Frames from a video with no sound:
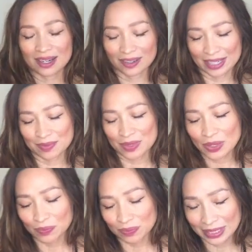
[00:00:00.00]
All right, so
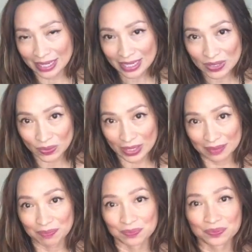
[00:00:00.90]
the next
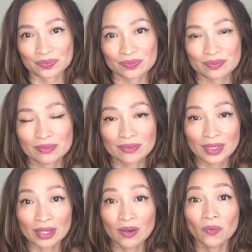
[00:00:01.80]
one,
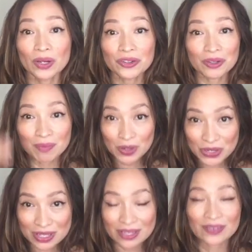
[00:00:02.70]
when your
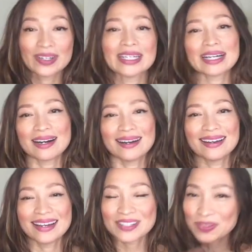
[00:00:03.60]
emotions are running high
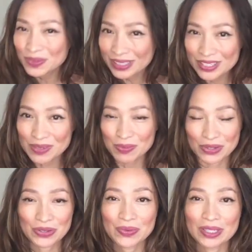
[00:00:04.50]
and you want to support
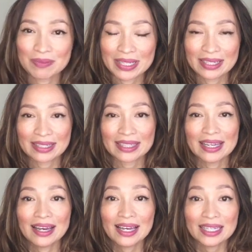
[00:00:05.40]
your well-being,
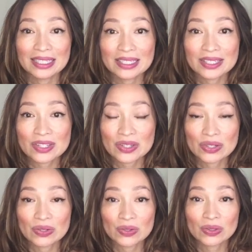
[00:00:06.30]
is
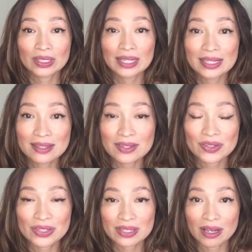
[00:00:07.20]
to cleanse
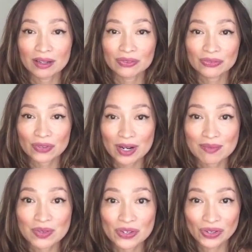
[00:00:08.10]
yourself
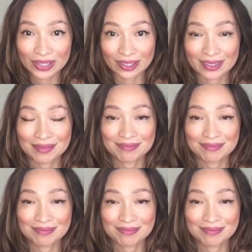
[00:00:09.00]
from sugar.